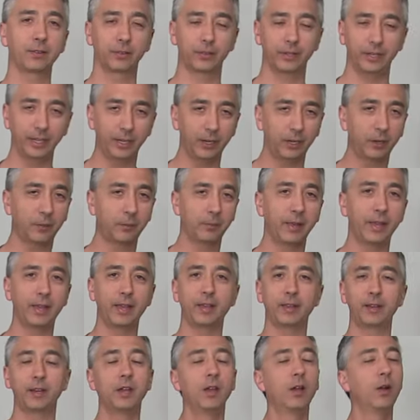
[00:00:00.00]
or an air
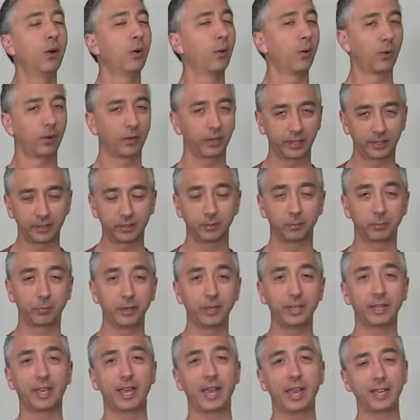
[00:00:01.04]
mat, or like the
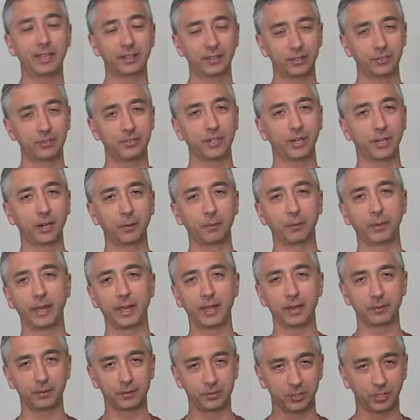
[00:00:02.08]
Big Agnes air
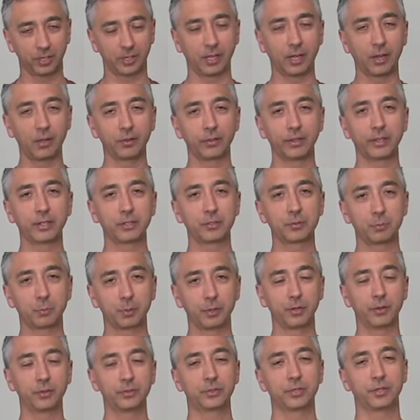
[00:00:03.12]
mat. Check out links
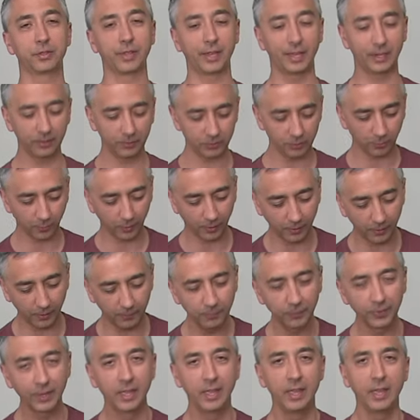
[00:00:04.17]
below to that as
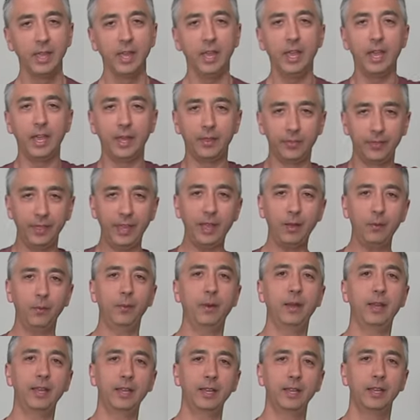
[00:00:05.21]
well. And that
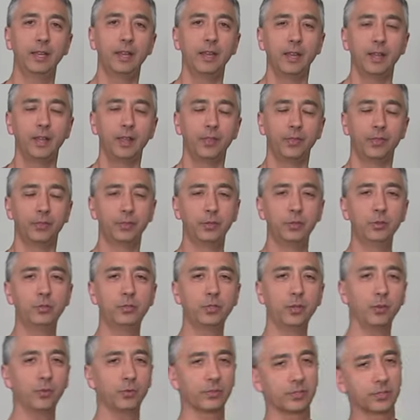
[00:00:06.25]
way, you
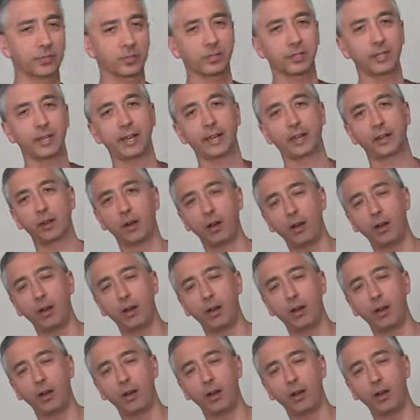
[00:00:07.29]
don't slide